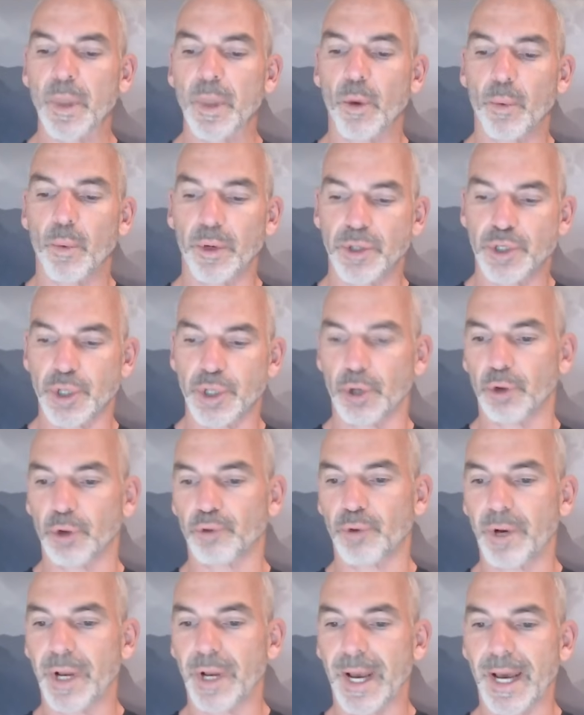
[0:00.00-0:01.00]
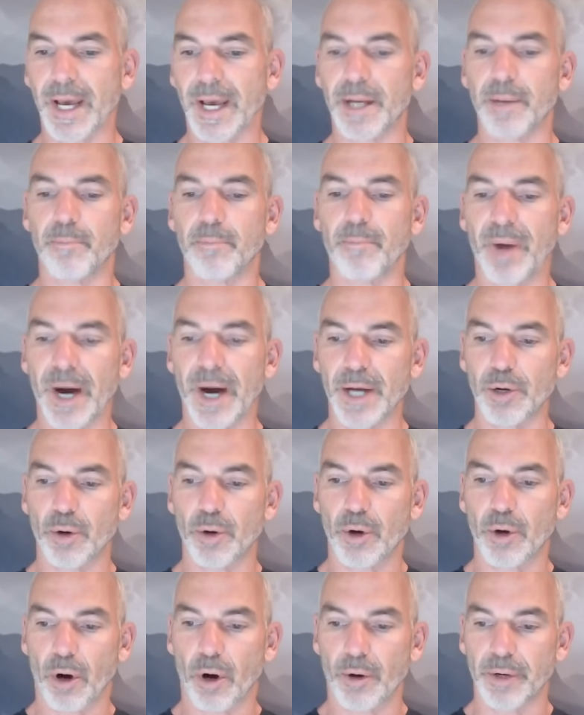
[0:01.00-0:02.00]
with children and
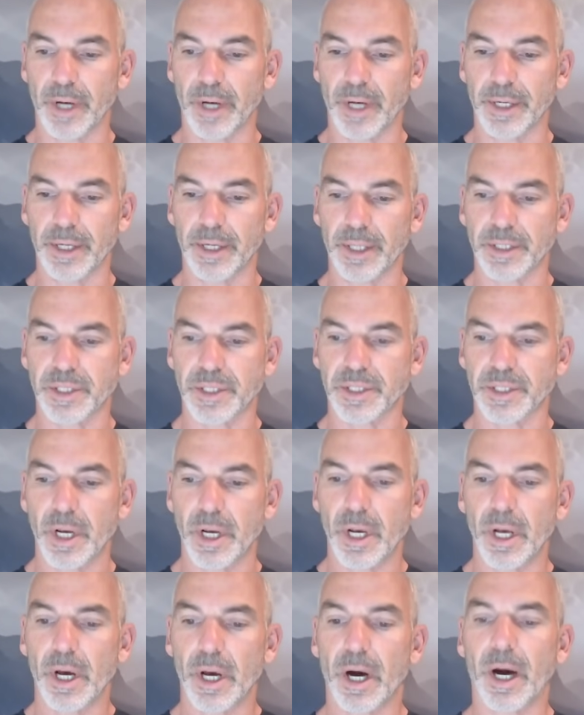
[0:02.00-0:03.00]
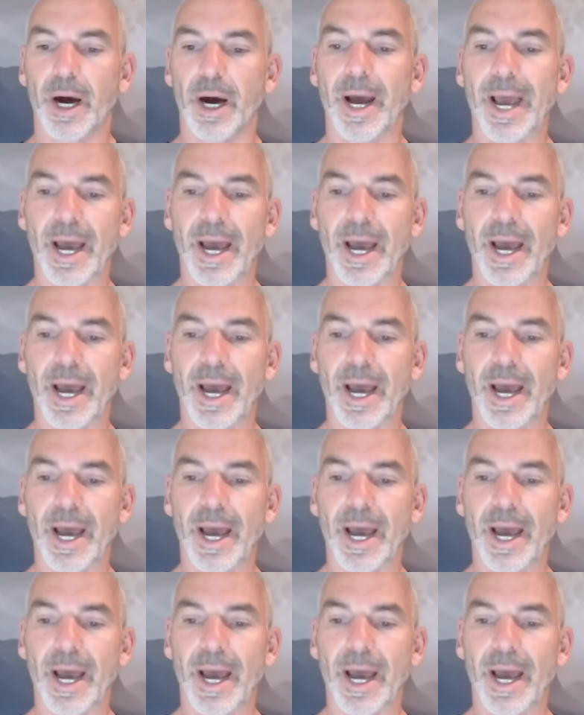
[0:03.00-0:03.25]
myocarditis uh,